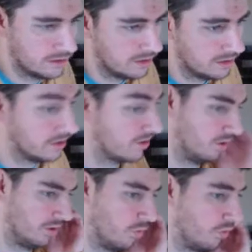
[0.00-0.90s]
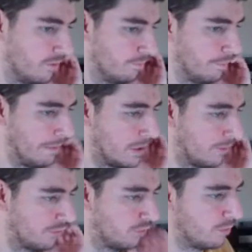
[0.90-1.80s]
I certainly was, but Black Ops
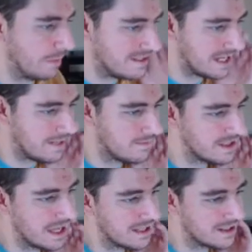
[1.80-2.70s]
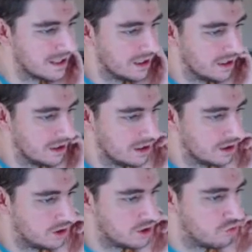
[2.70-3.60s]
4 maintains that
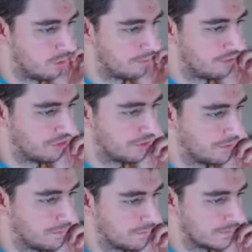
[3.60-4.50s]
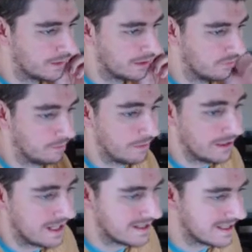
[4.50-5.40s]
the drops
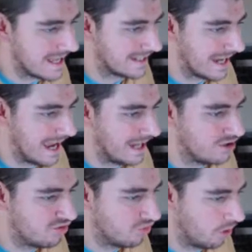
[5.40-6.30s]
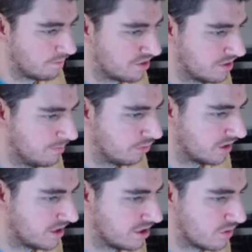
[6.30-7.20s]
maintains that and drops the most
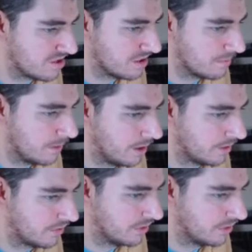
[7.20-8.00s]
interesting part